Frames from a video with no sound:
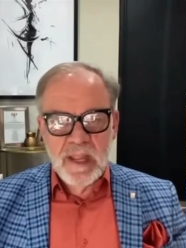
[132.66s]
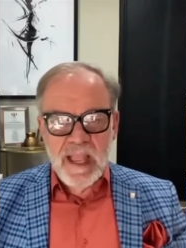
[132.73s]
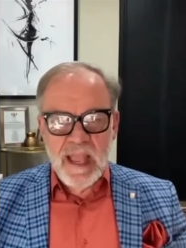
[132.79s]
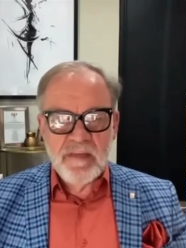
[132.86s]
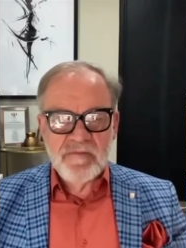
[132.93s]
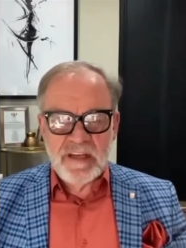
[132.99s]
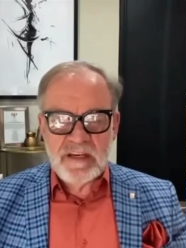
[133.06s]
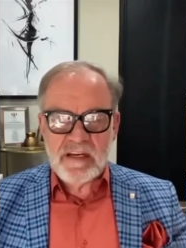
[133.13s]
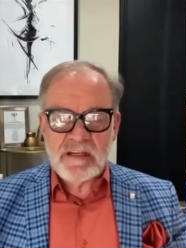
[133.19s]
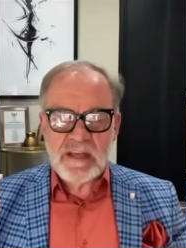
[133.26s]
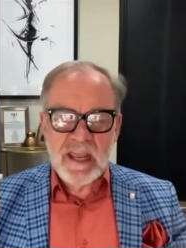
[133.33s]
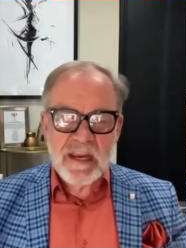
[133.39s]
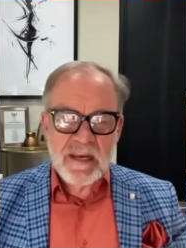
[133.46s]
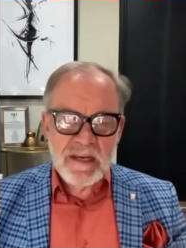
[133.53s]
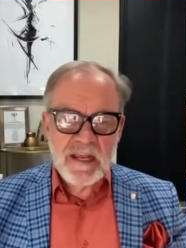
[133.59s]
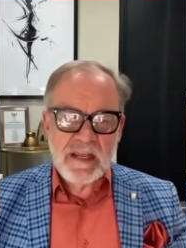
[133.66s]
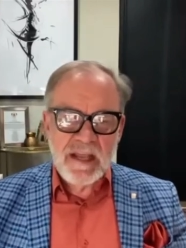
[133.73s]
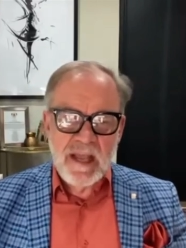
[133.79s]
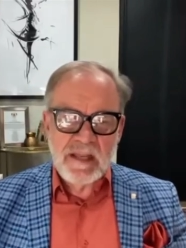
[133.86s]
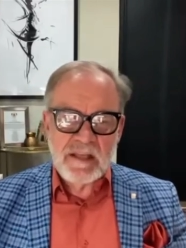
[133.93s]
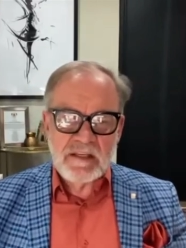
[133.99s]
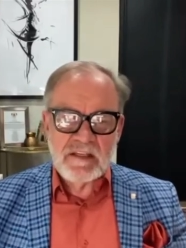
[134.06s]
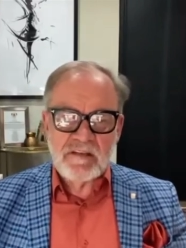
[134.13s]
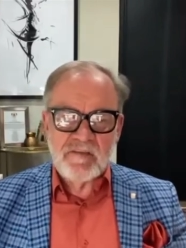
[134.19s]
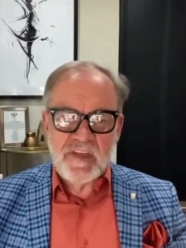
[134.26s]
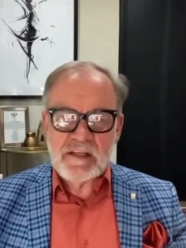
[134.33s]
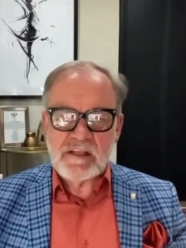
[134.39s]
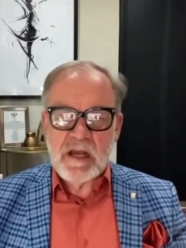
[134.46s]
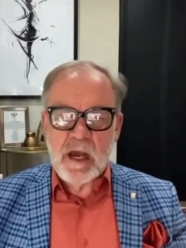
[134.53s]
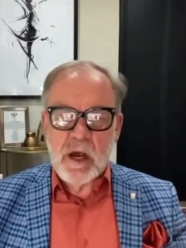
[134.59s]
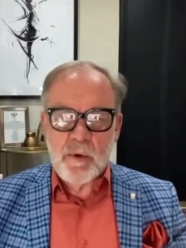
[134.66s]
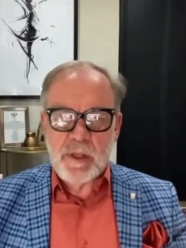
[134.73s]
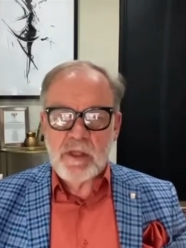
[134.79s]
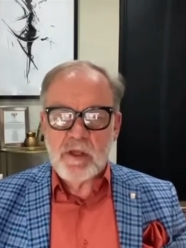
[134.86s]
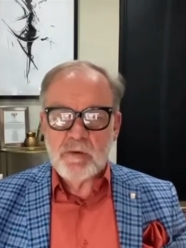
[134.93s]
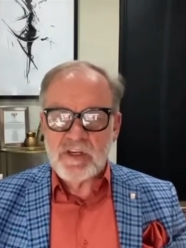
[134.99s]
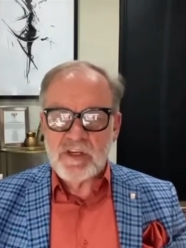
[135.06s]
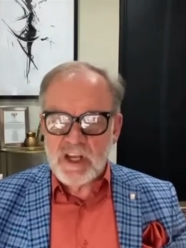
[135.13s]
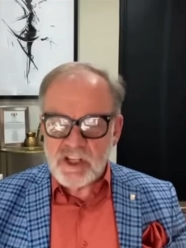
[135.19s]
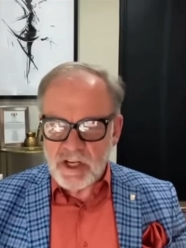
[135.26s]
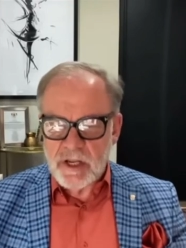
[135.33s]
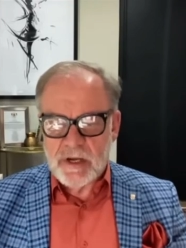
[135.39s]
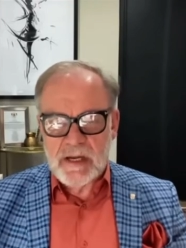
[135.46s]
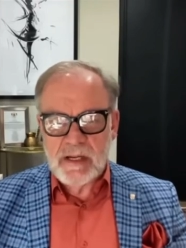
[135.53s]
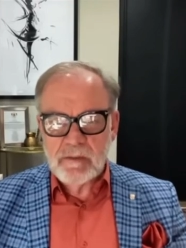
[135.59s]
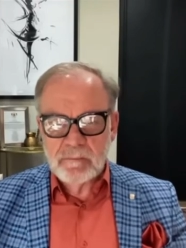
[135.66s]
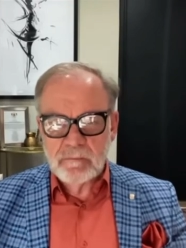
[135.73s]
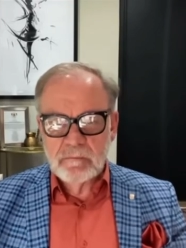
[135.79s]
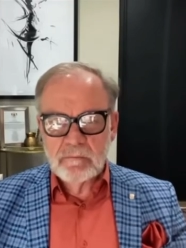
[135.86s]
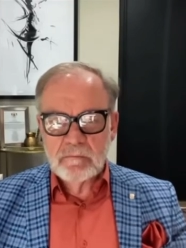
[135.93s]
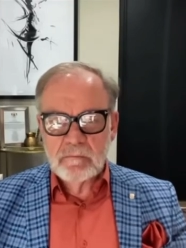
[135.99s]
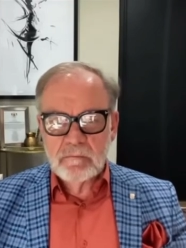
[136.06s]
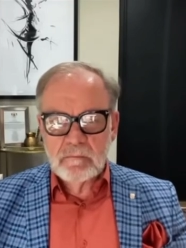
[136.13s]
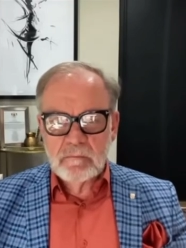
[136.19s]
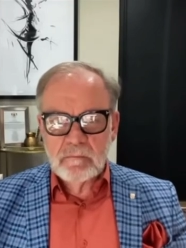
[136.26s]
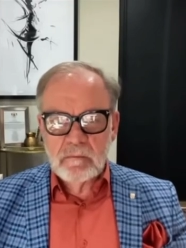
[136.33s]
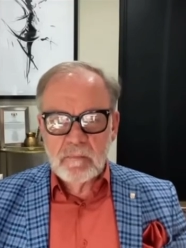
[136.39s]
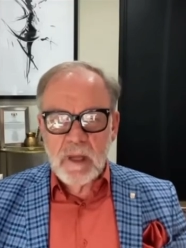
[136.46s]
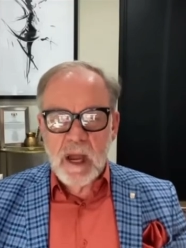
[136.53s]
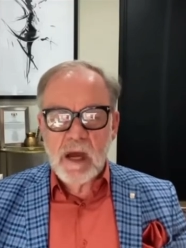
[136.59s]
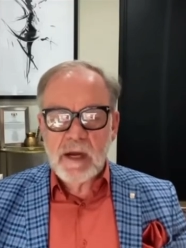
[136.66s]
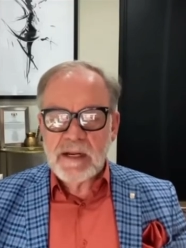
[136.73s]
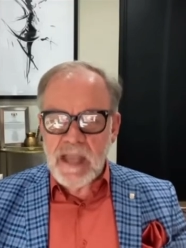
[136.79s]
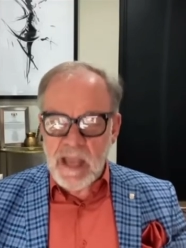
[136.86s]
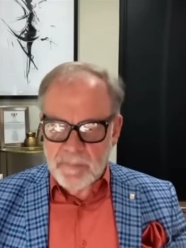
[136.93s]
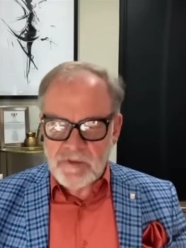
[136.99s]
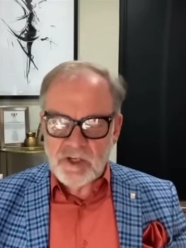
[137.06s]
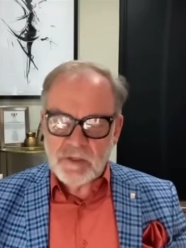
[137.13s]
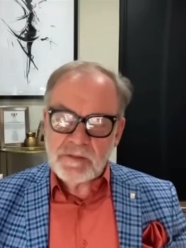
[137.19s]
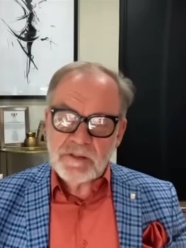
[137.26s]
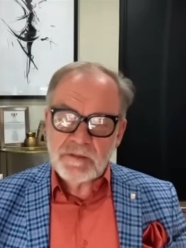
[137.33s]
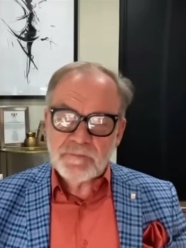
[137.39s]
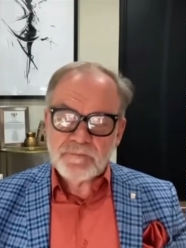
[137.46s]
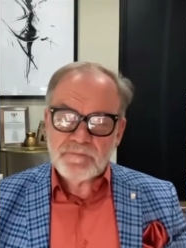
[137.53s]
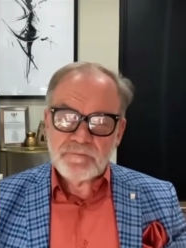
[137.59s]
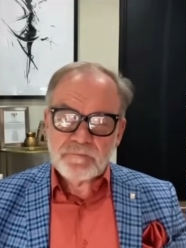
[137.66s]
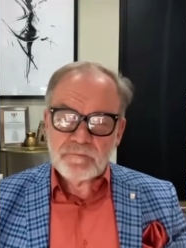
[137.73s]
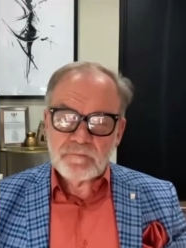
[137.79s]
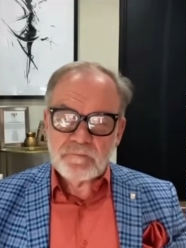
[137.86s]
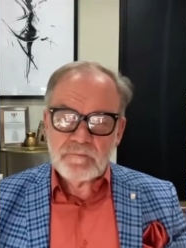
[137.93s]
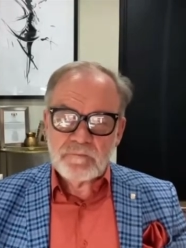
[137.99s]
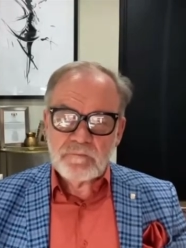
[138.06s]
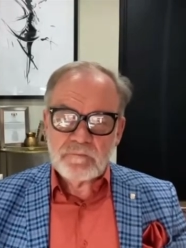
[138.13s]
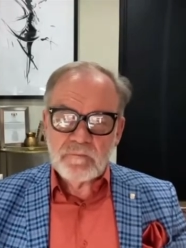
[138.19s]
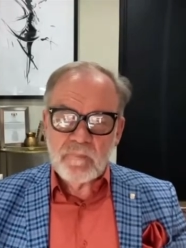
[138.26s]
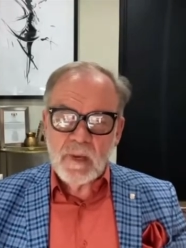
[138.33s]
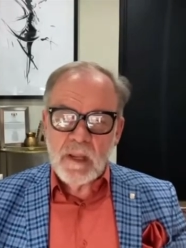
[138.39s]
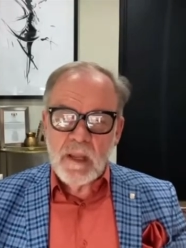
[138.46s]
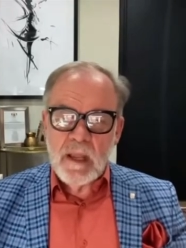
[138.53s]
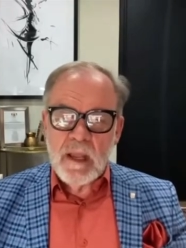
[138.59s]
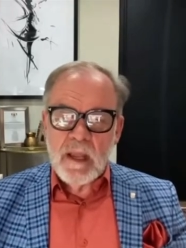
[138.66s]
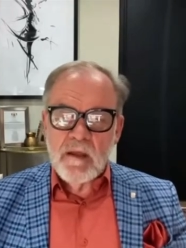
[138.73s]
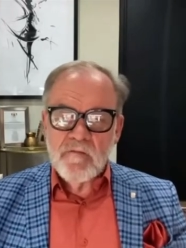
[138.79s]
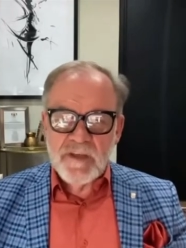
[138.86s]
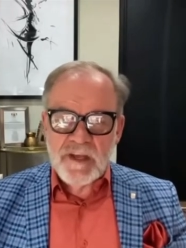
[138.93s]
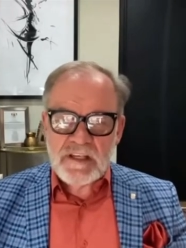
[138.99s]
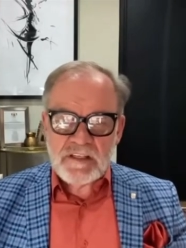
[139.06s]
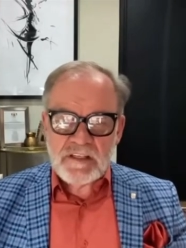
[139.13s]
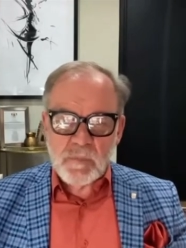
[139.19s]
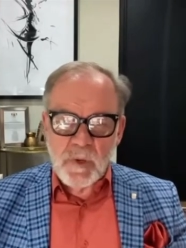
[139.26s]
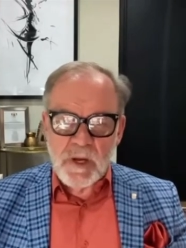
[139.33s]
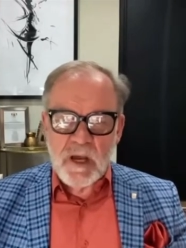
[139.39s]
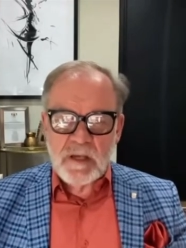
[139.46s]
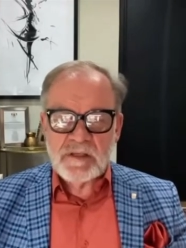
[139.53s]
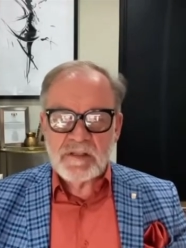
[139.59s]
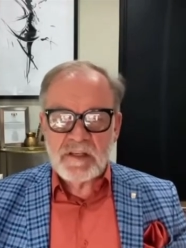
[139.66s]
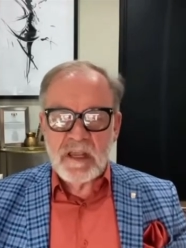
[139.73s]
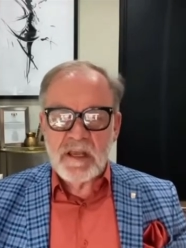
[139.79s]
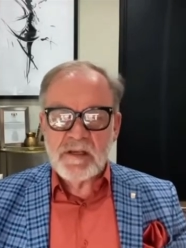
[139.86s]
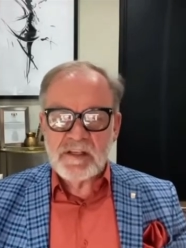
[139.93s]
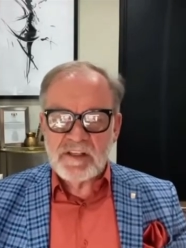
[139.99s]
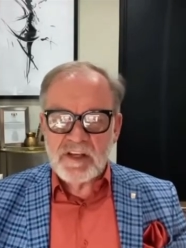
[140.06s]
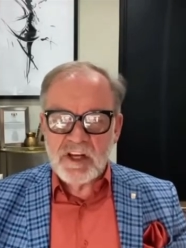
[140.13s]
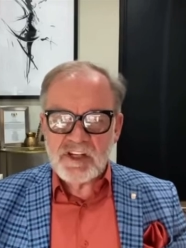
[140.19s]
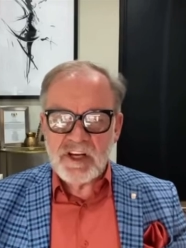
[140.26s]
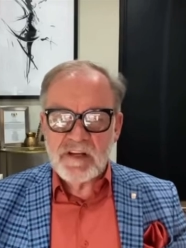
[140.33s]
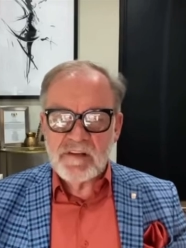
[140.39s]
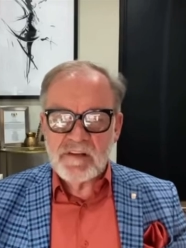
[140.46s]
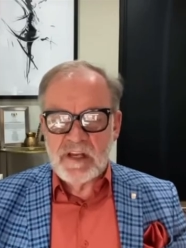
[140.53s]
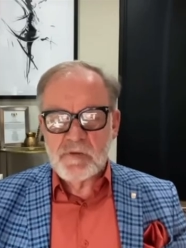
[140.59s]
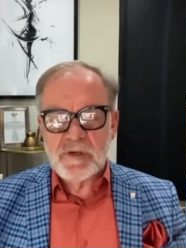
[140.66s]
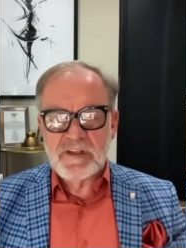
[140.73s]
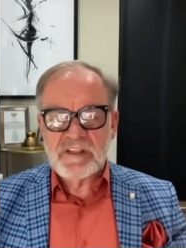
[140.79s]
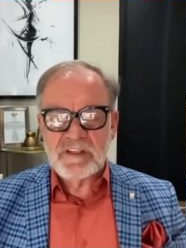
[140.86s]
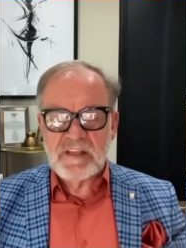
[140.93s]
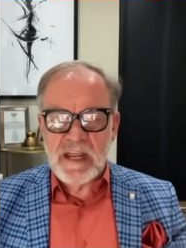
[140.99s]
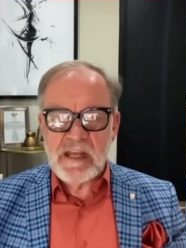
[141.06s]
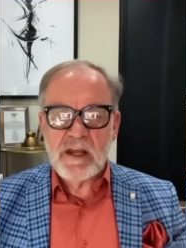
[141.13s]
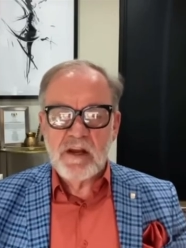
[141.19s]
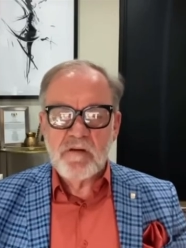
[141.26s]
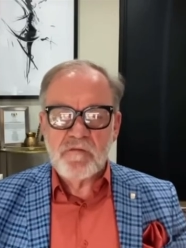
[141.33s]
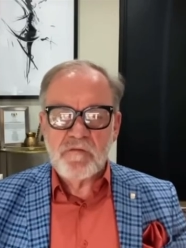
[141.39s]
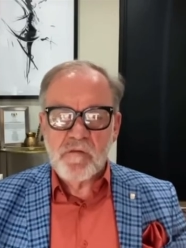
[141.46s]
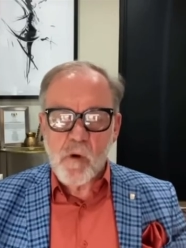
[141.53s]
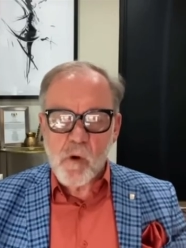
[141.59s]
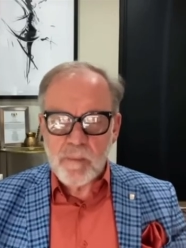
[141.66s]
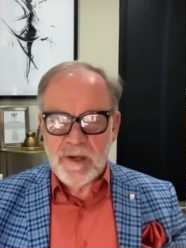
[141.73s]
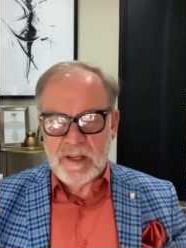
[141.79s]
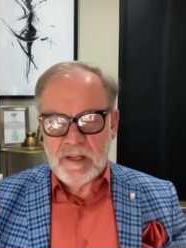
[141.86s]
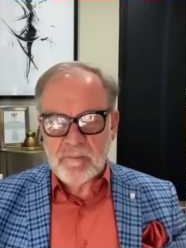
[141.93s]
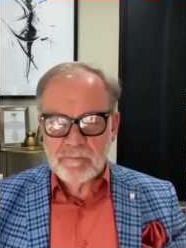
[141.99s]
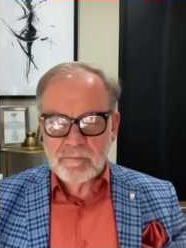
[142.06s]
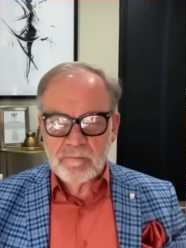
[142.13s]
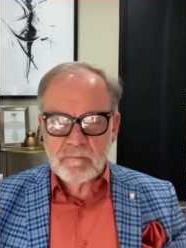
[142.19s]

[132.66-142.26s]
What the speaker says: and that it indicates that our judiciary are captured. This was a decision that was taken formally